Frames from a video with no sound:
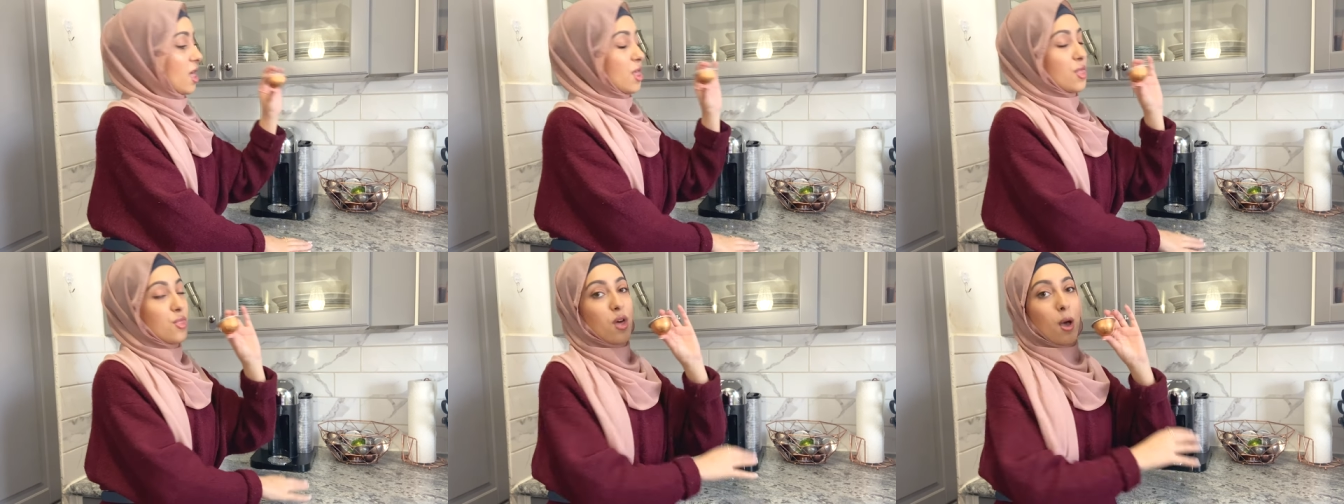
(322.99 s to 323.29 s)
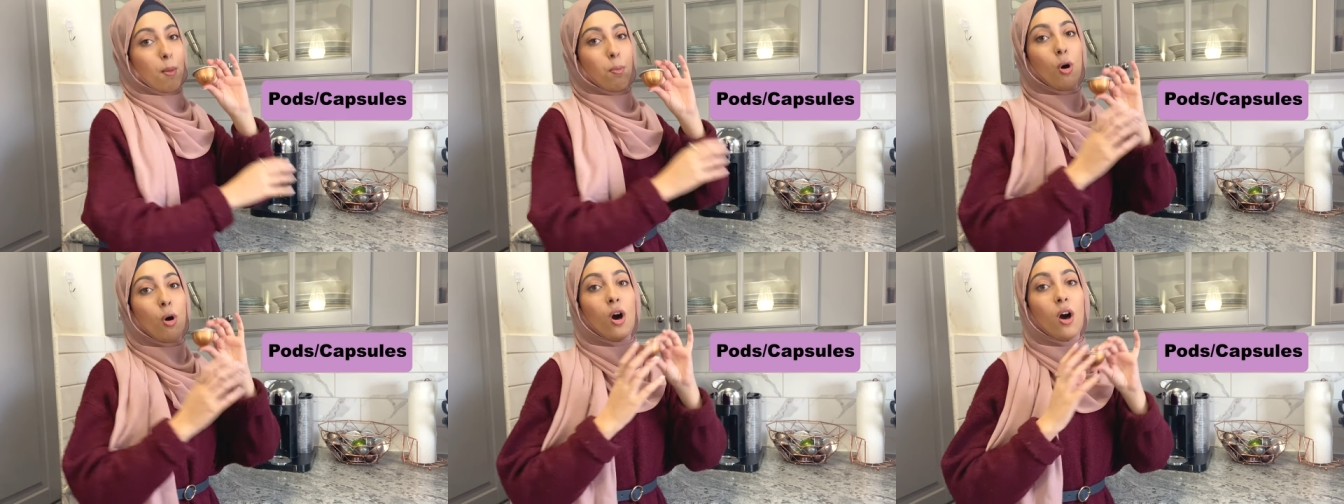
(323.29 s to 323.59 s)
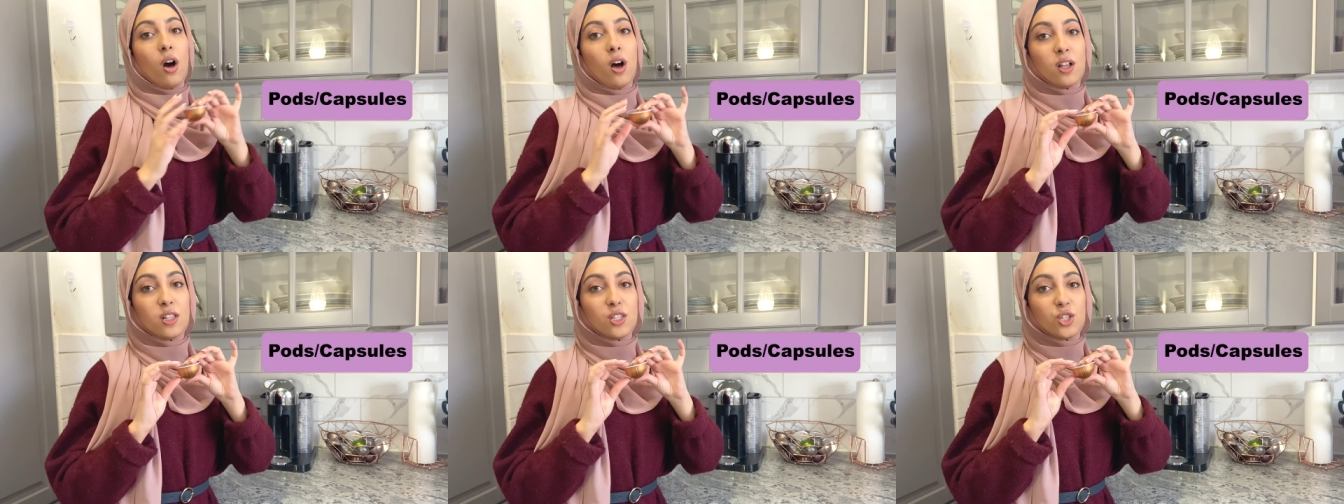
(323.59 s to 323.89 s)
the
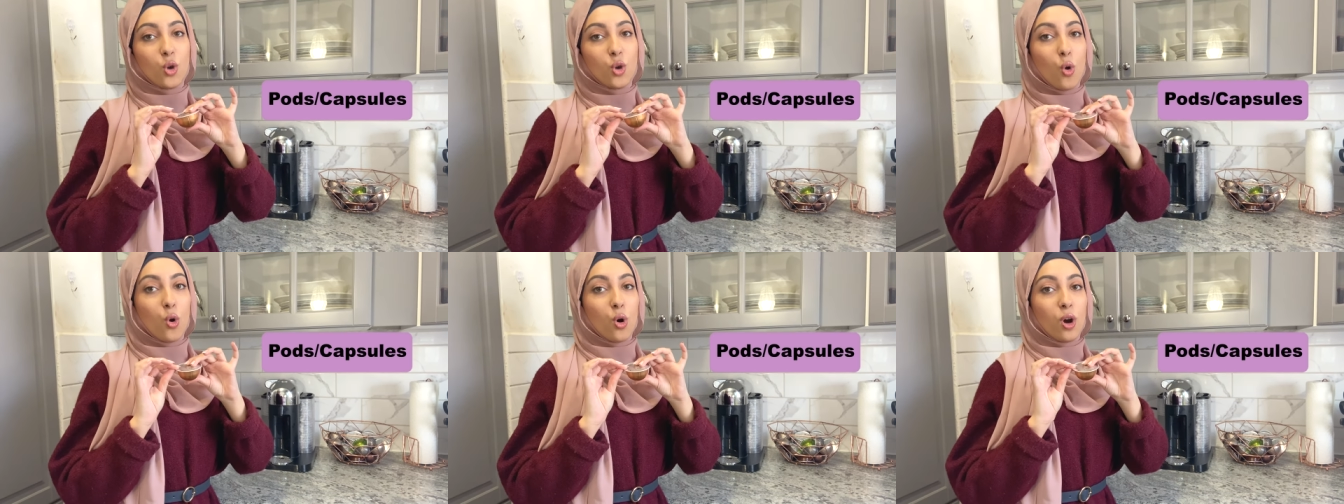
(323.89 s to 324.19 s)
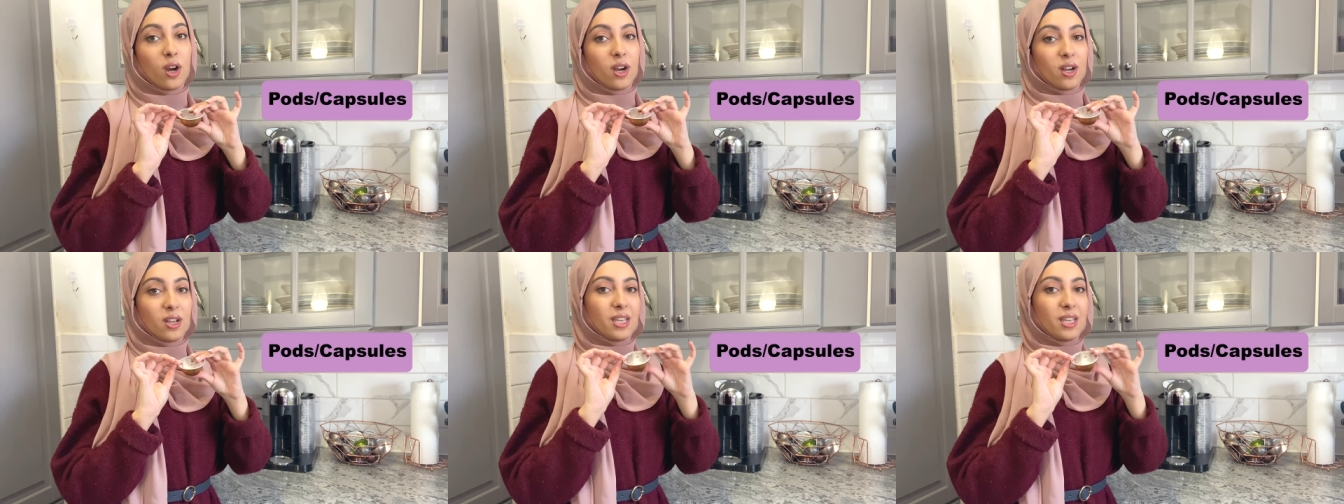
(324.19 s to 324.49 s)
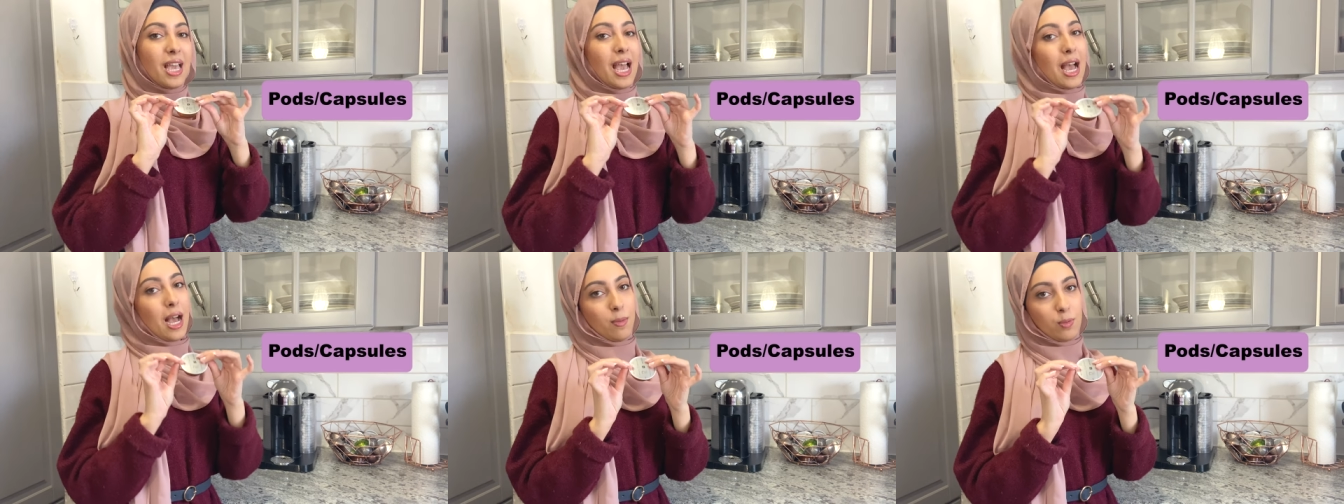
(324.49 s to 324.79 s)
pods or
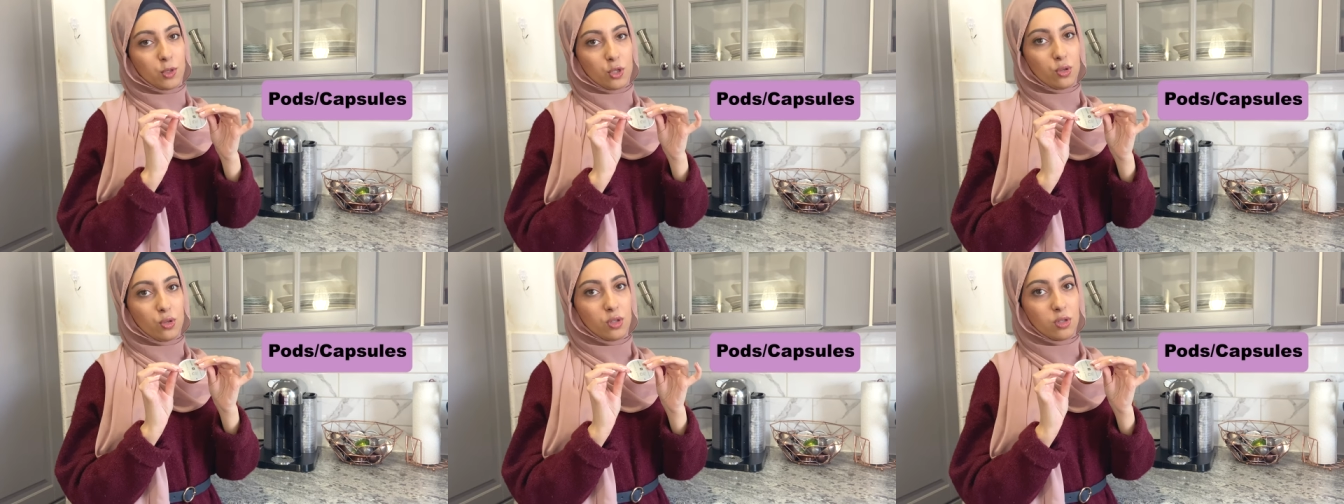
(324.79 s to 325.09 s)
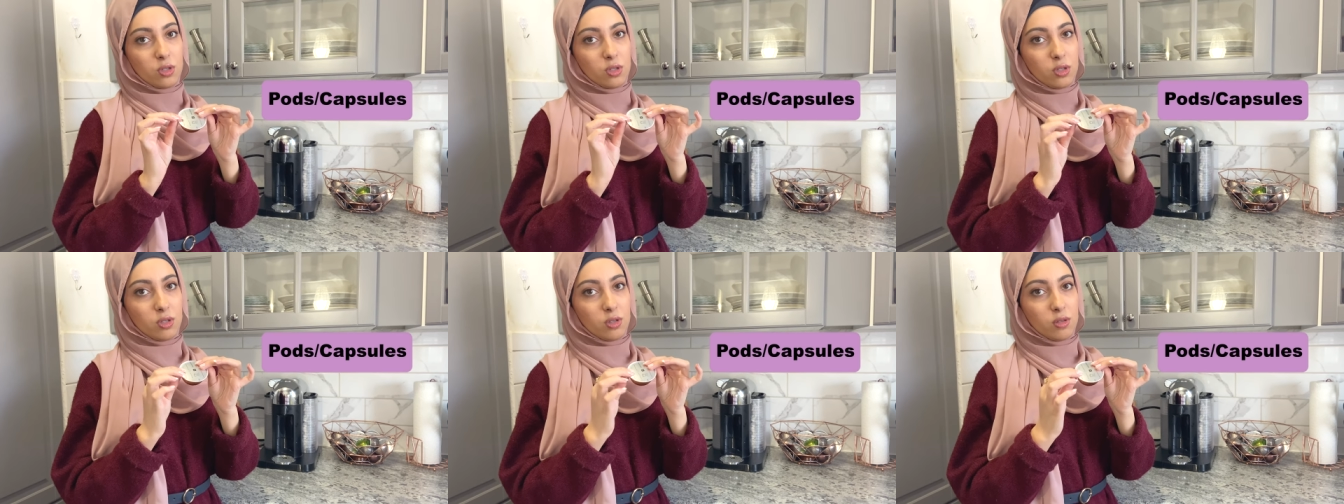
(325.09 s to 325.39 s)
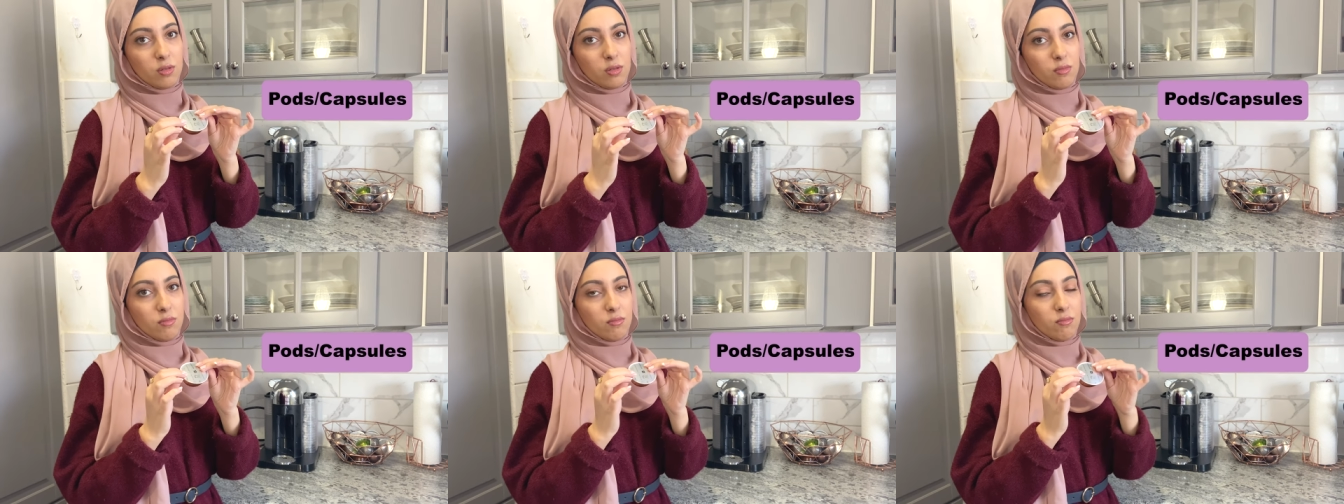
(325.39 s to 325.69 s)
capsules.
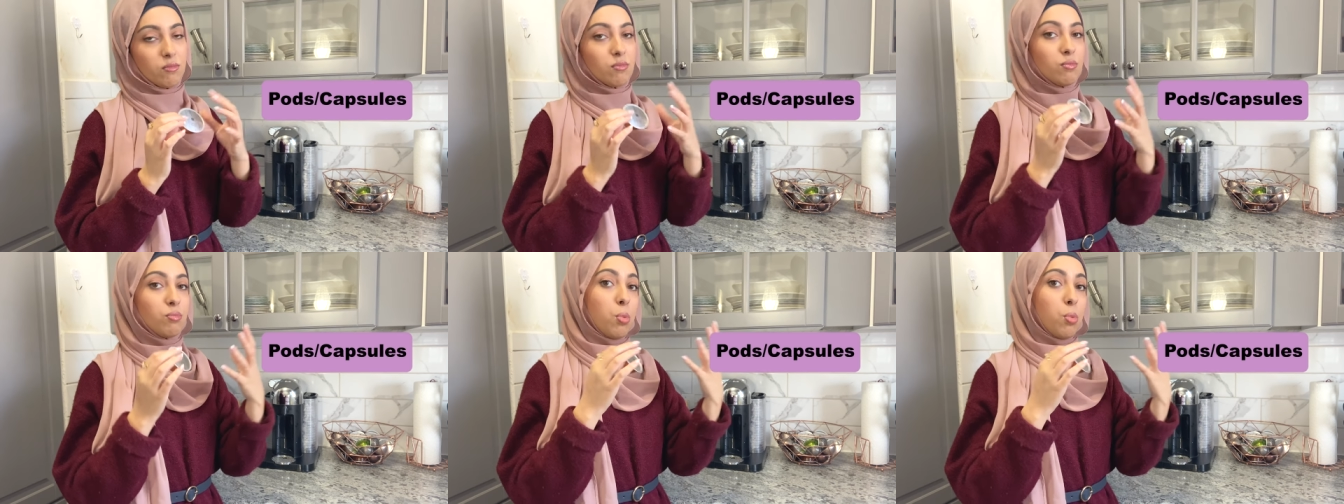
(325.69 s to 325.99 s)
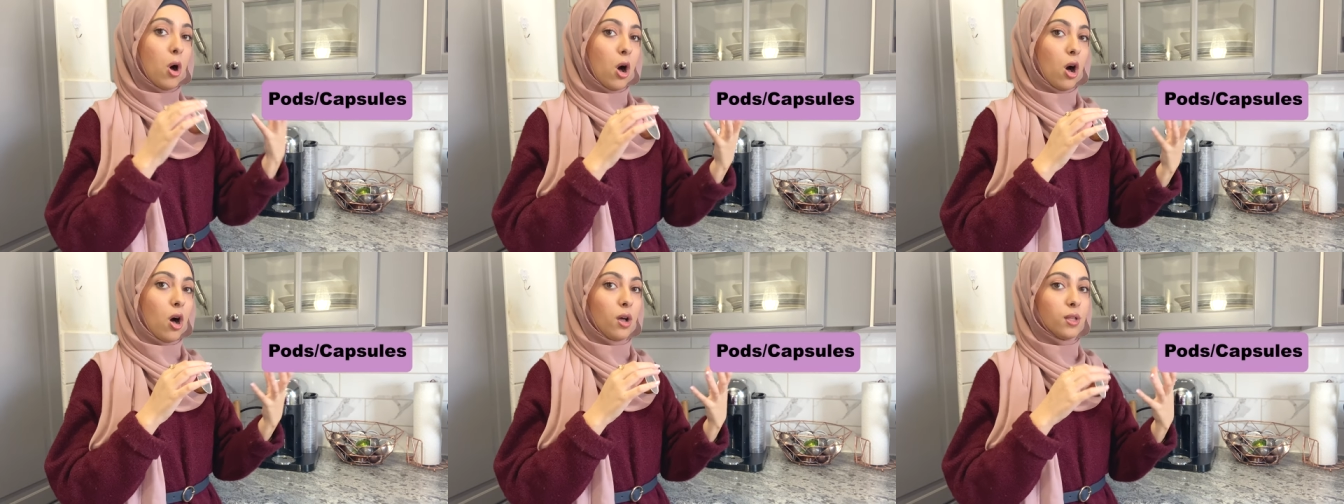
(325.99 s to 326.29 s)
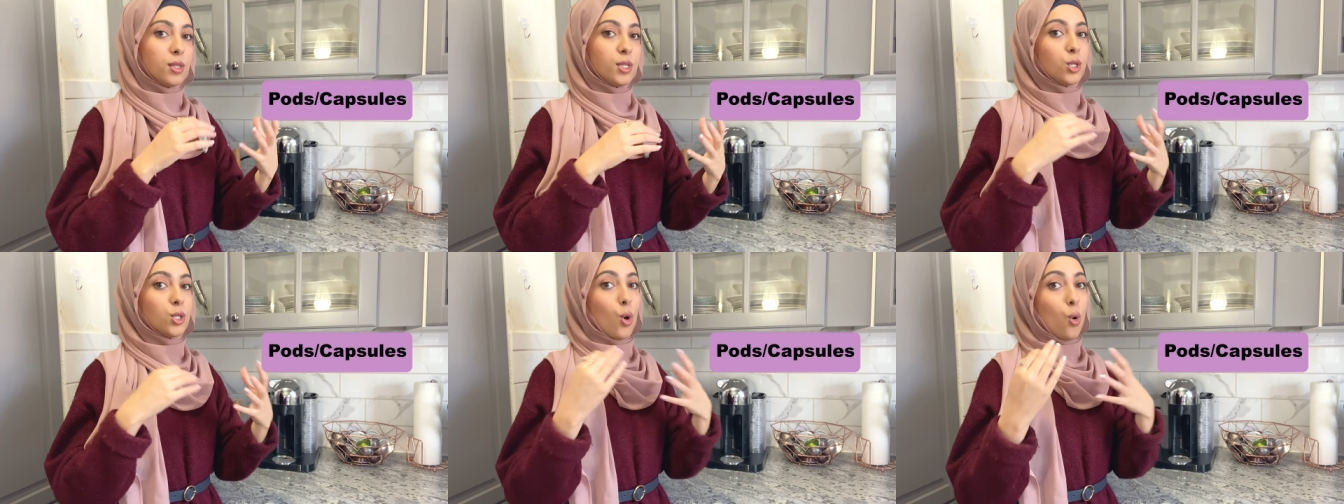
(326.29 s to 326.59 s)

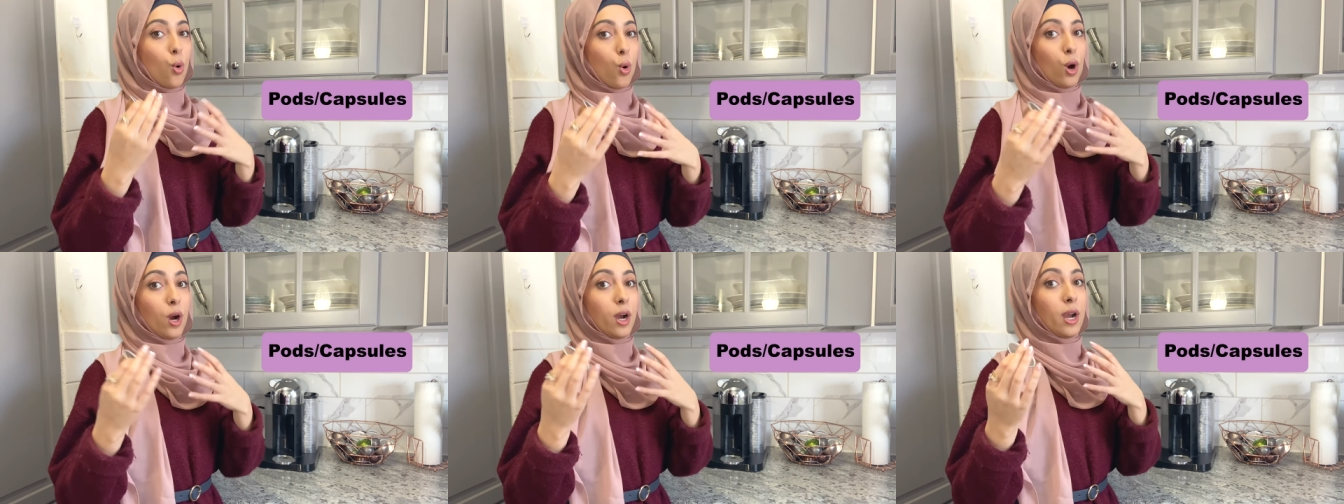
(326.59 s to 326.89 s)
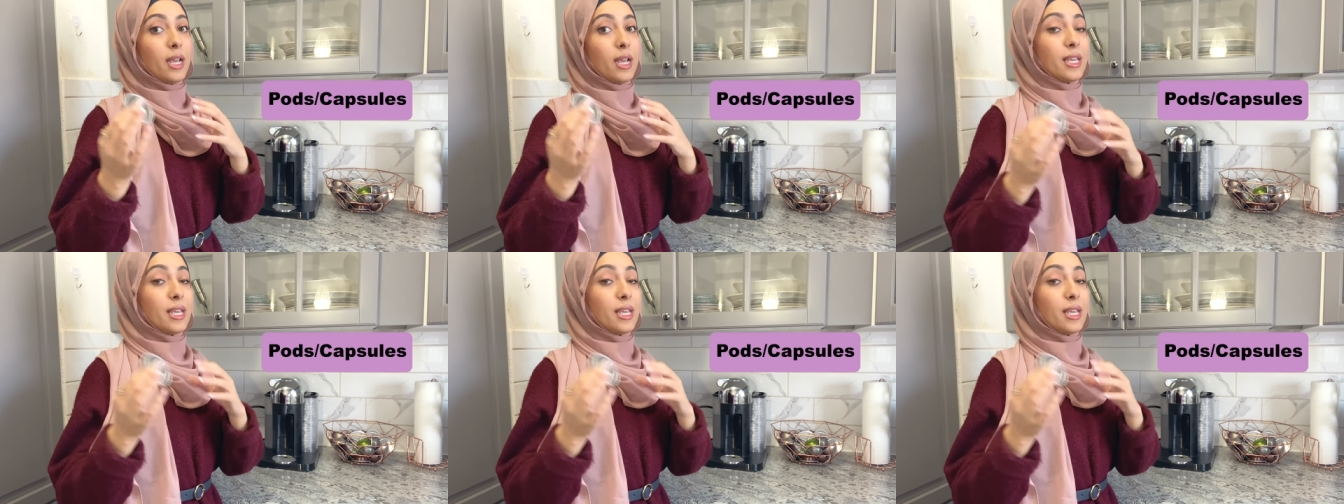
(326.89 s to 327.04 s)
Pods or